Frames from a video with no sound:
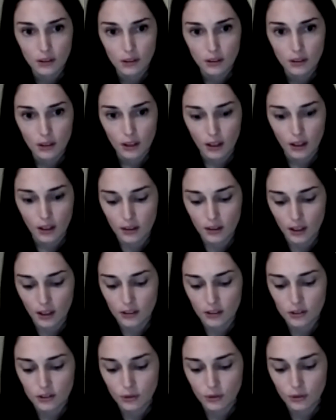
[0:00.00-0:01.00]
And then
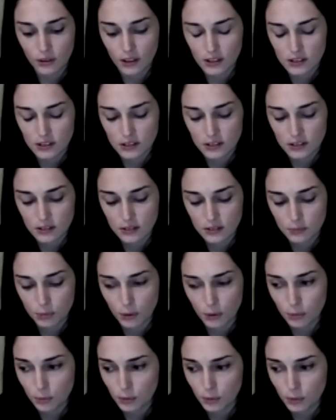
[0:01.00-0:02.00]
it took us
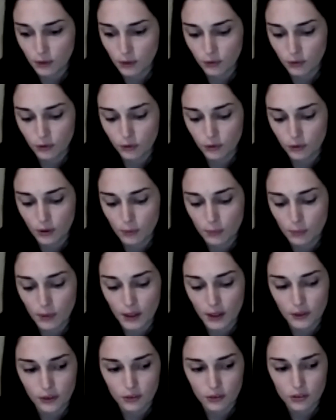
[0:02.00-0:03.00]
probably a
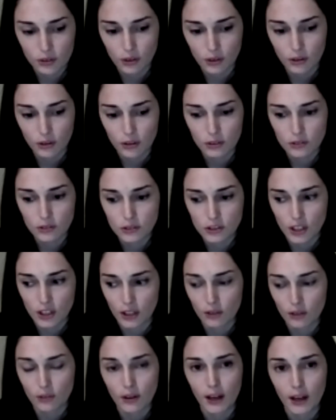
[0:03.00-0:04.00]
month or so to
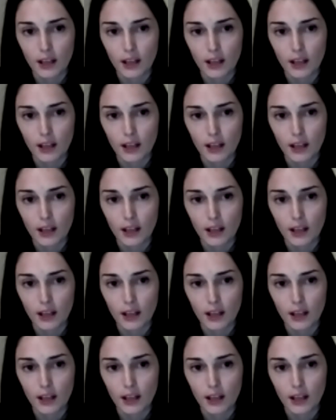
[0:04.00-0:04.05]
generate